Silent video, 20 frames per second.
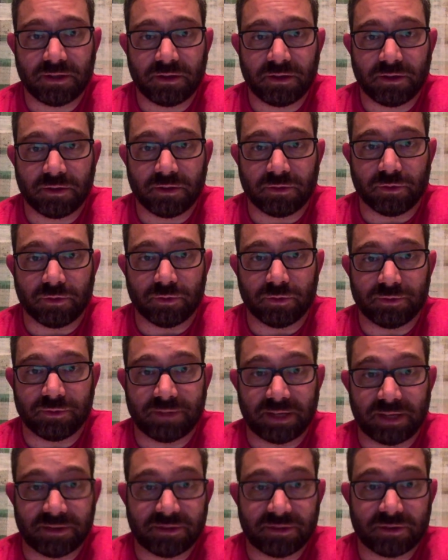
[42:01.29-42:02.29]
through
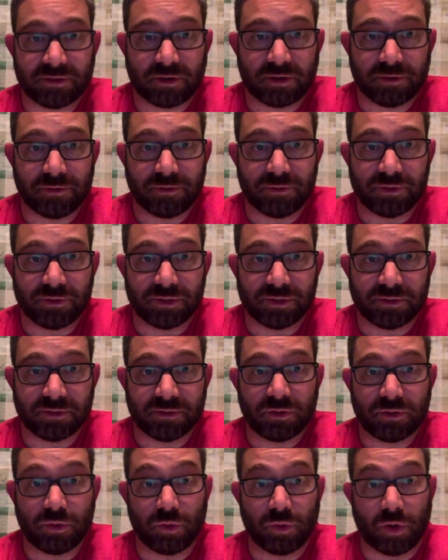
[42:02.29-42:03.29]
Denis the Carthusian,
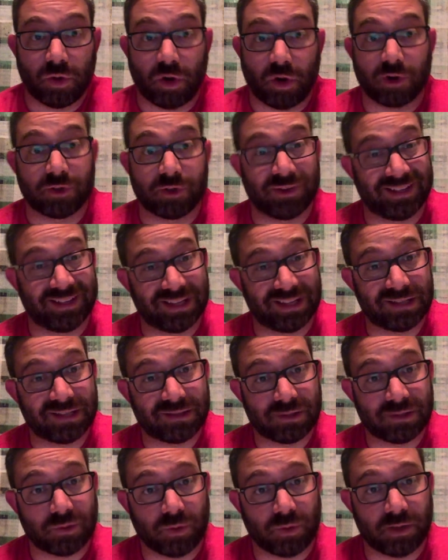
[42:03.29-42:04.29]
who argued
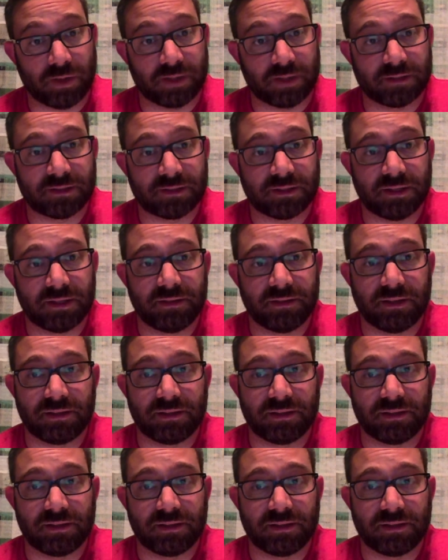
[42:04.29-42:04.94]
against Aquinas, and then